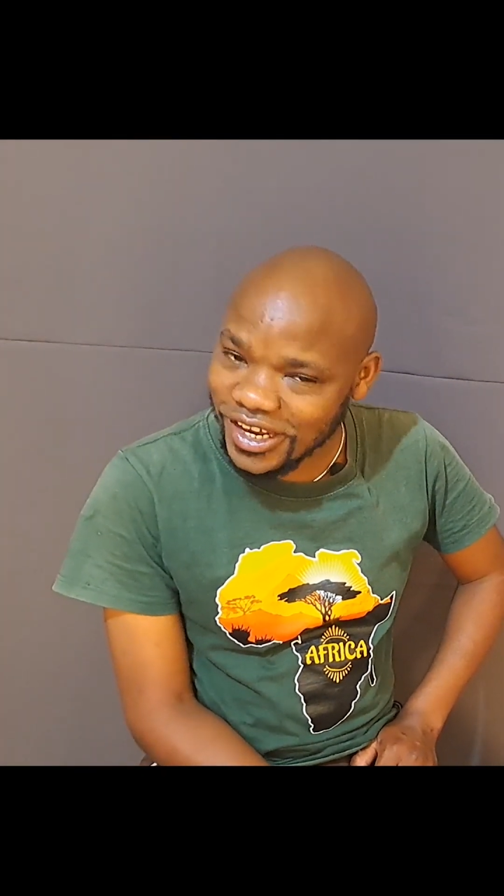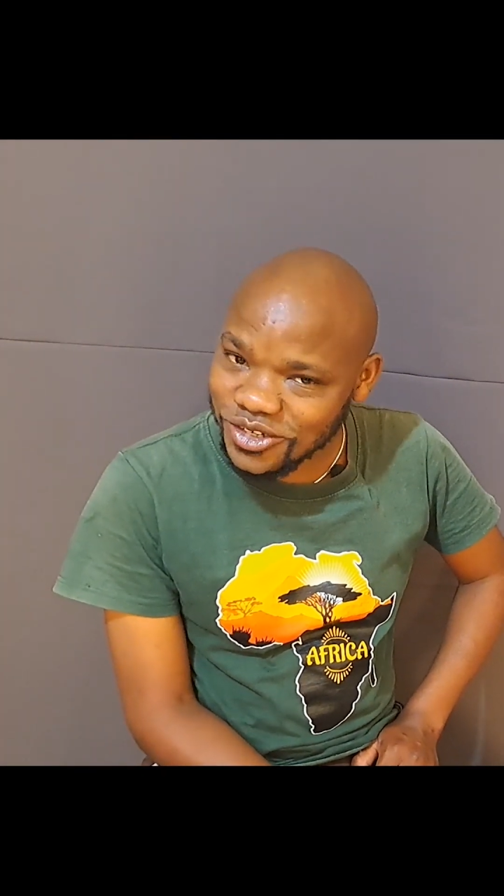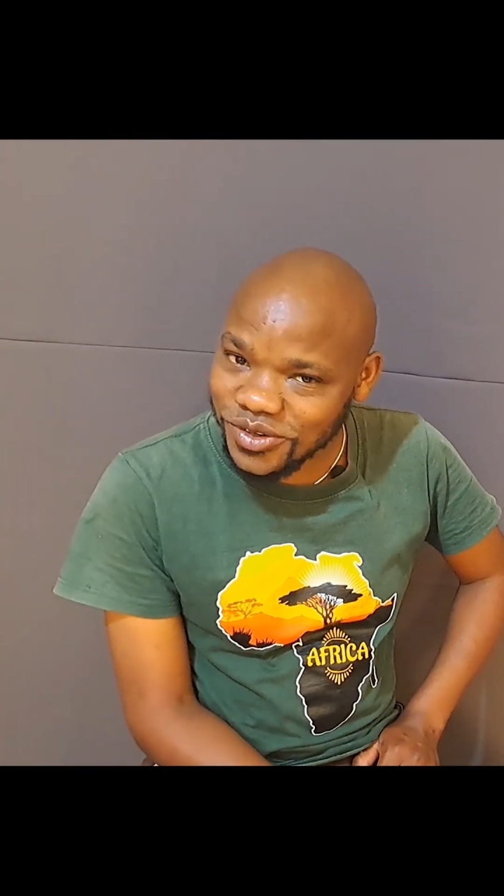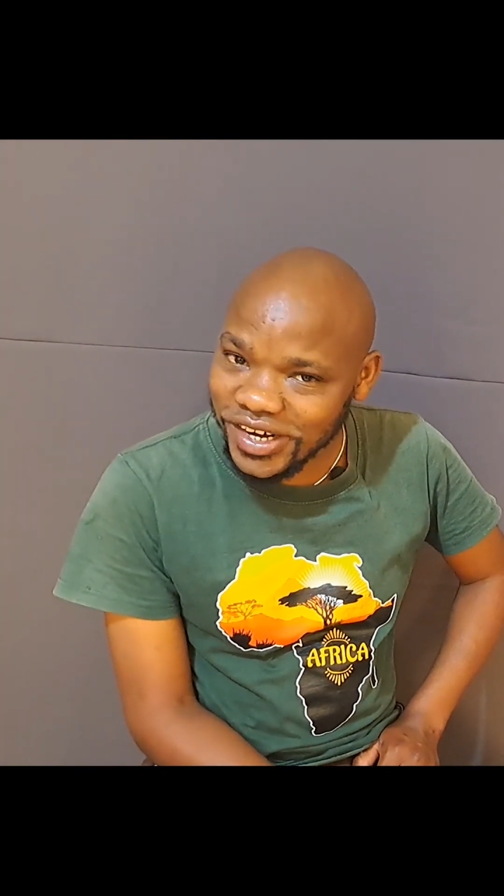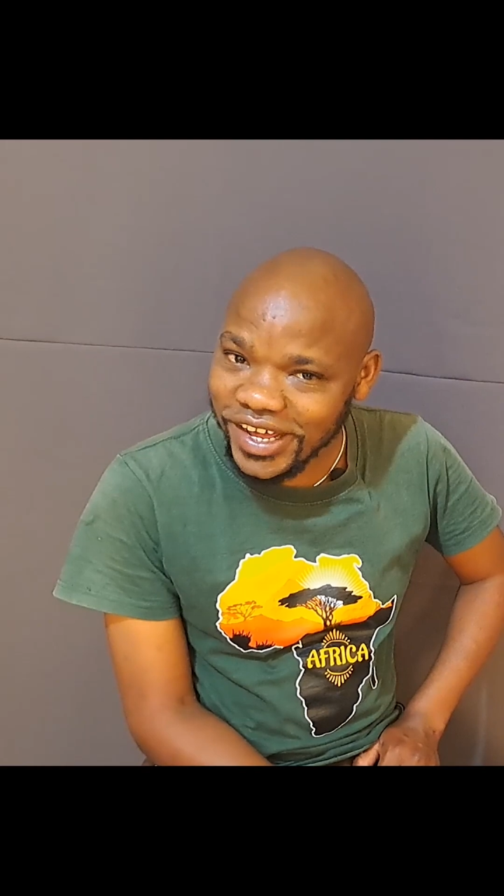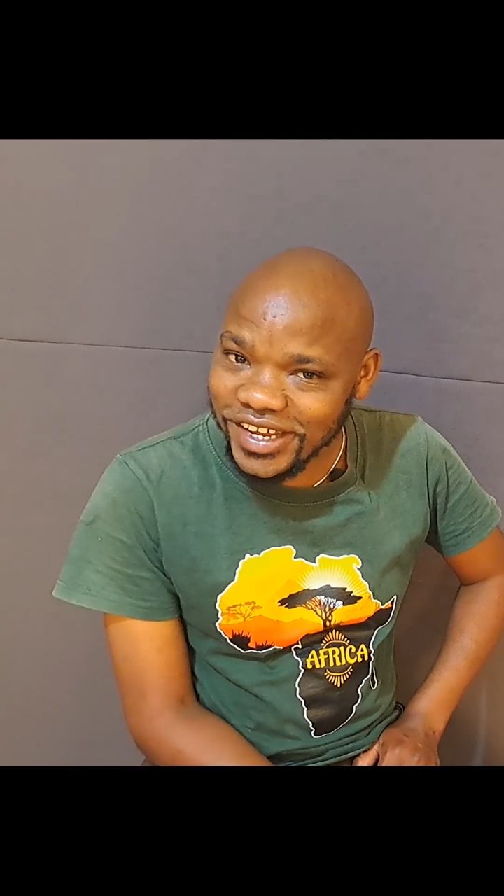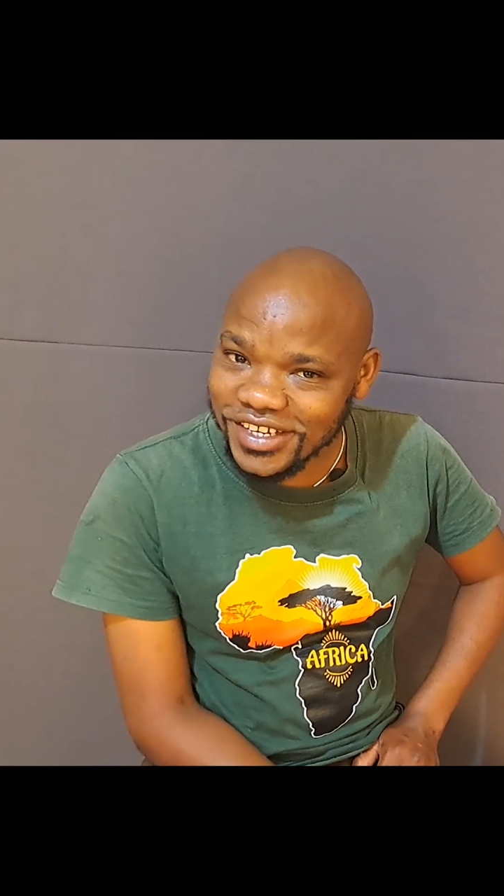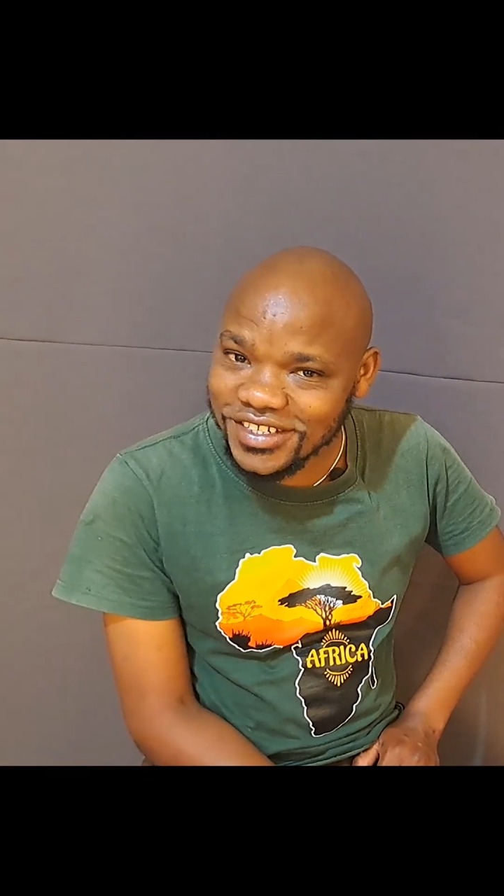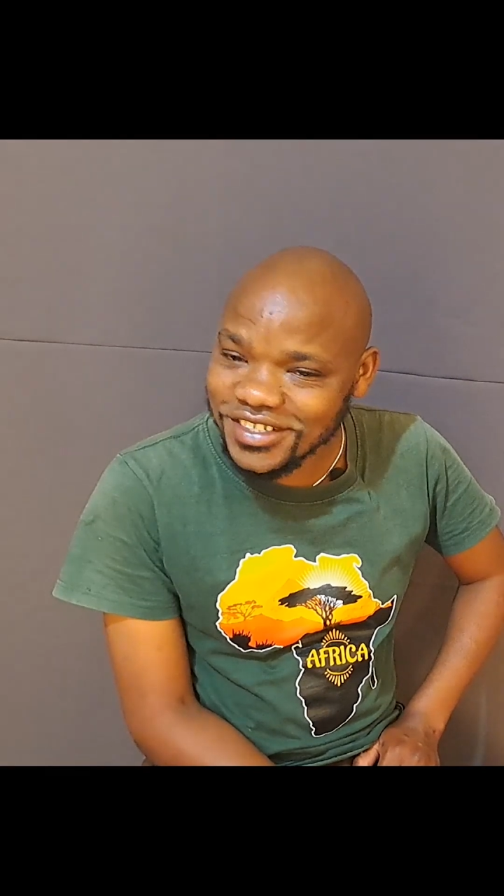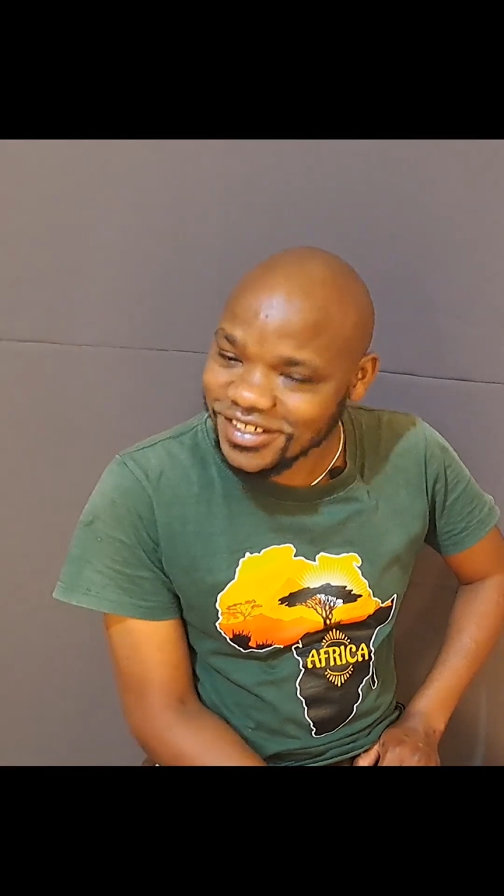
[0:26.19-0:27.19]
and you'll
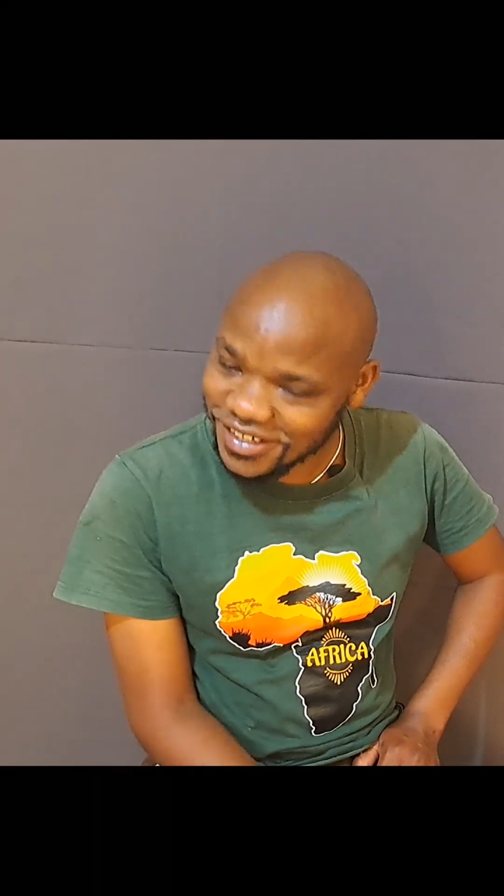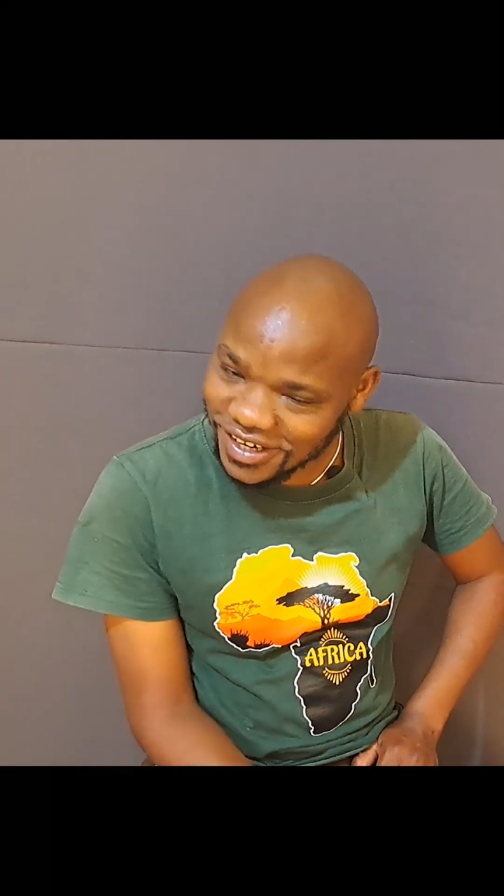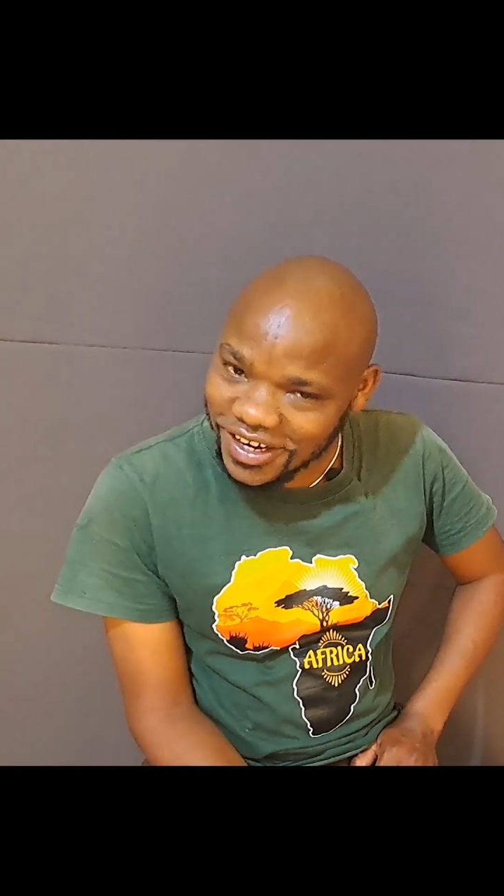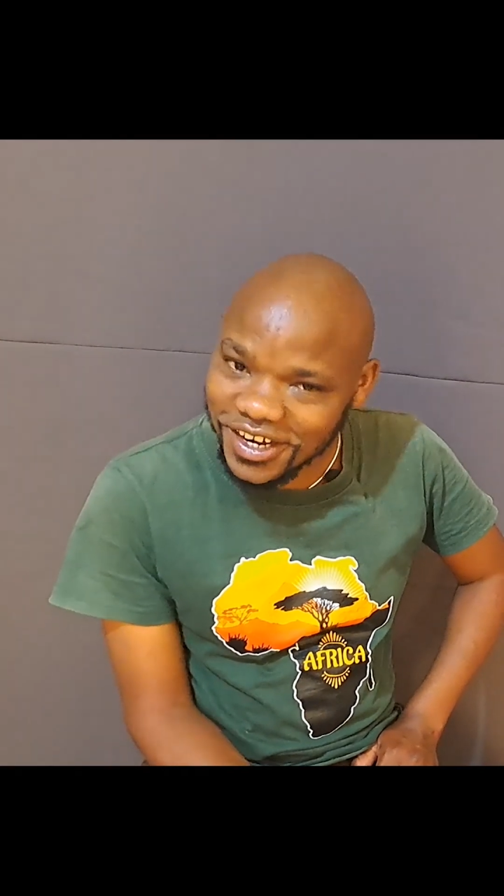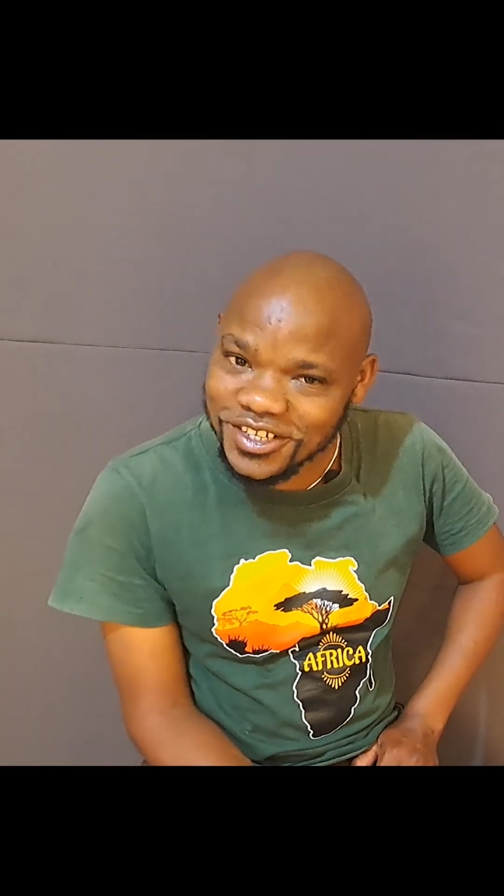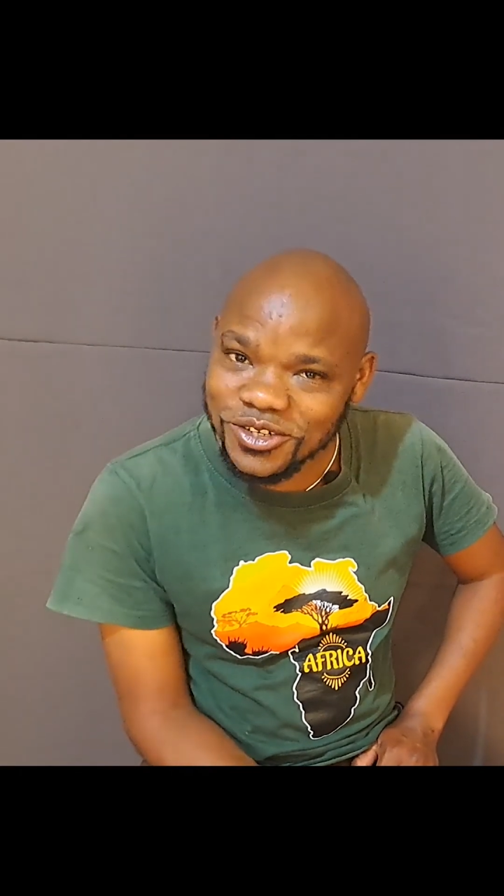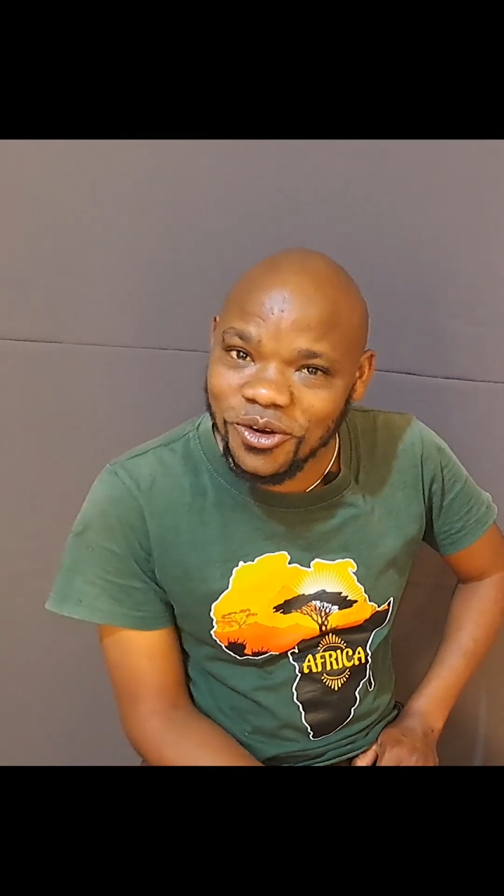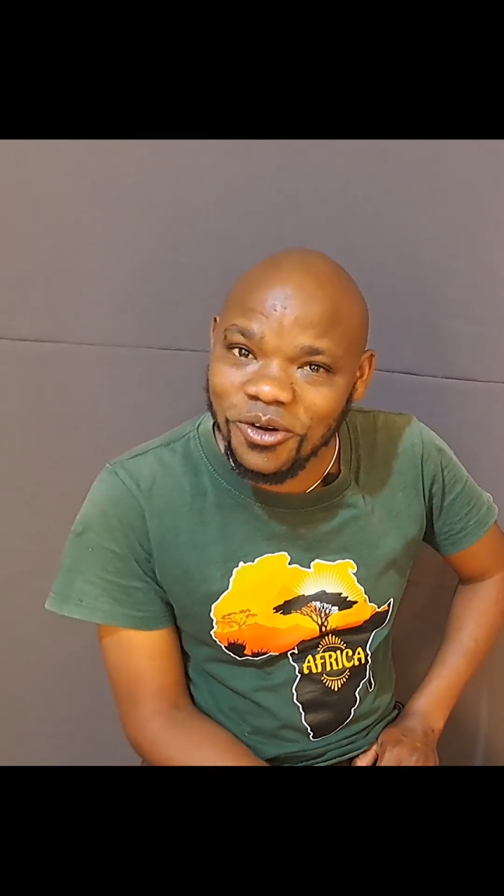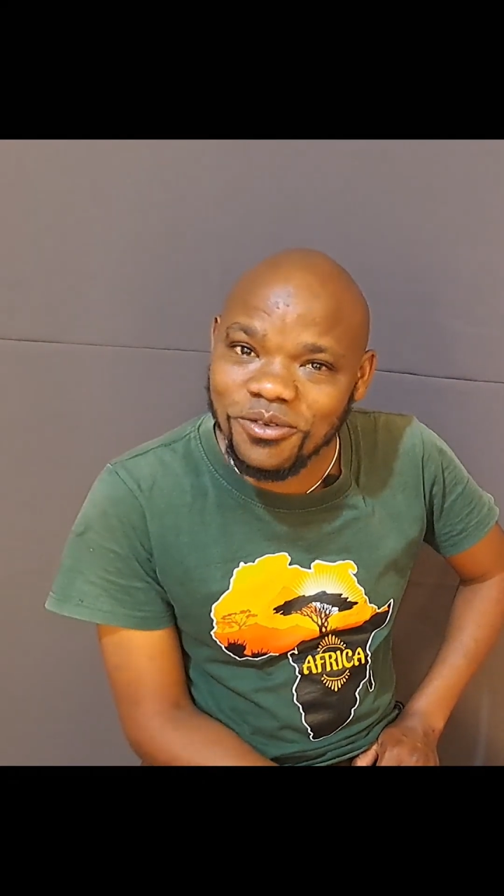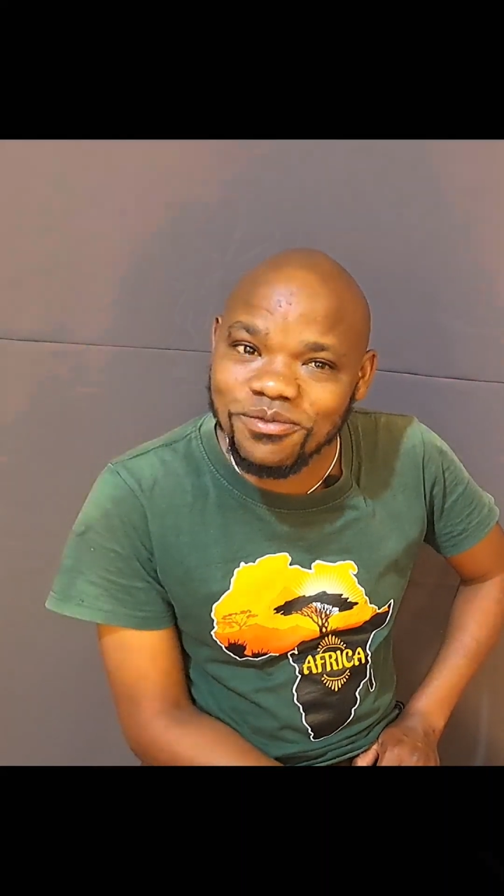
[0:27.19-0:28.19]
like it. Let's
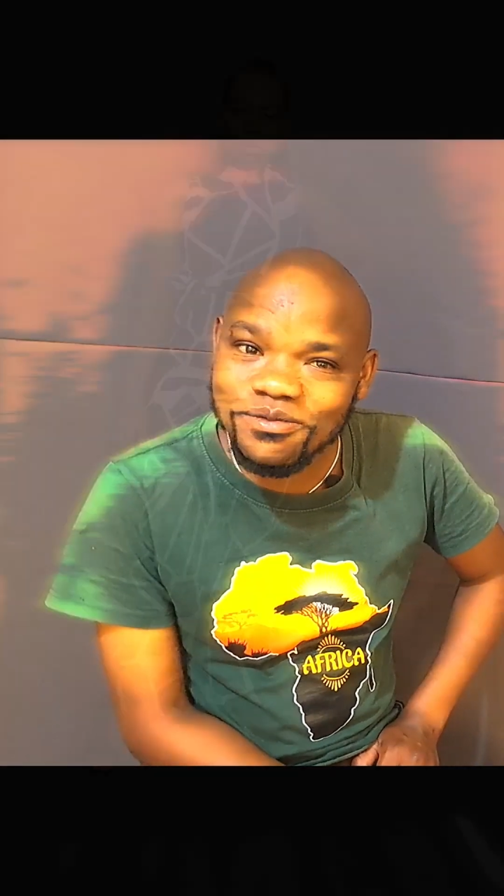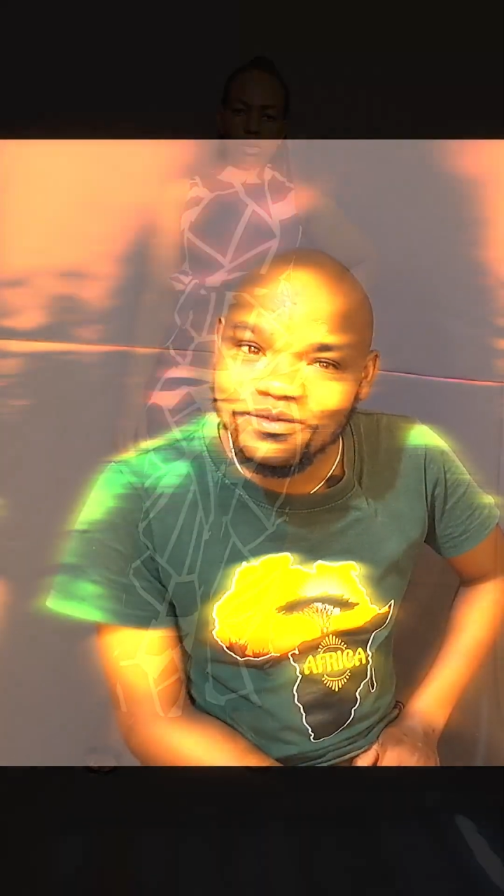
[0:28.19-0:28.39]
go.